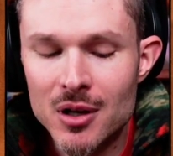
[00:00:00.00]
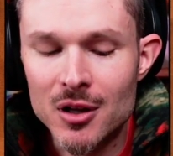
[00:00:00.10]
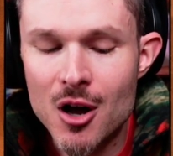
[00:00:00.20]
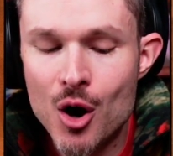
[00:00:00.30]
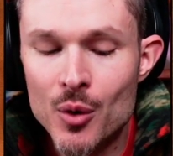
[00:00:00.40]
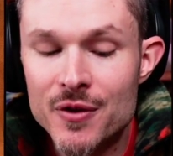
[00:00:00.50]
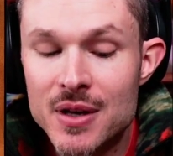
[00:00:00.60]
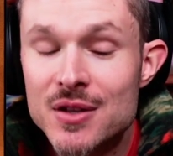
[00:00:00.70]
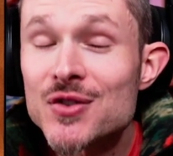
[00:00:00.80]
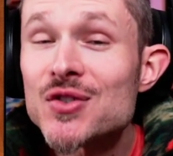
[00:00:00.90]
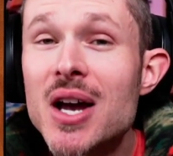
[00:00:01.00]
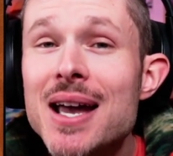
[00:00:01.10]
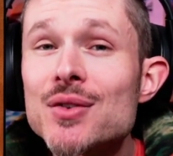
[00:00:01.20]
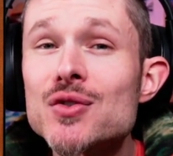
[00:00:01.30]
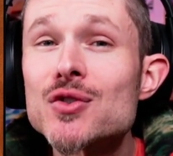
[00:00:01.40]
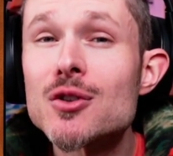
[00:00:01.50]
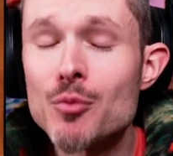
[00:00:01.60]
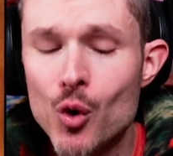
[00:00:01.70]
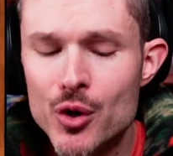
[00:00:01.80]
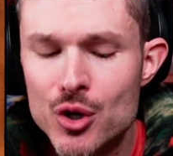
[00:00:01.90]
along with insight into the
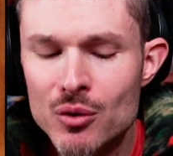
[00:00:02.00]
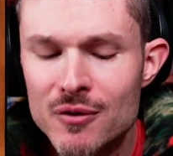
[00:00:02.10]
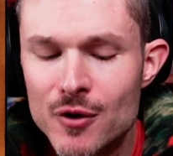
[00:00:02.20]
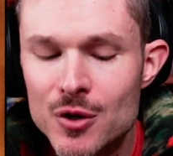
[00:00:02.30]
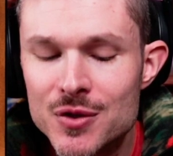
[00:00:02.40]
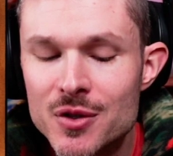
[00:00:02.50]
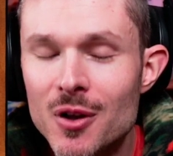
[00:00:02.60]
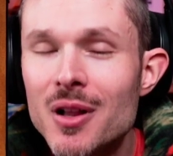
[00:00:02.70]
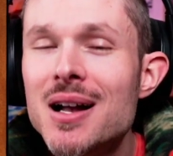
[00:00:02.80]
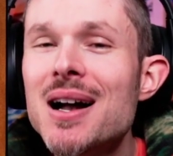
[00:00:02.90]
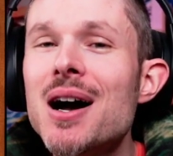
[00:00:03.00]
more universal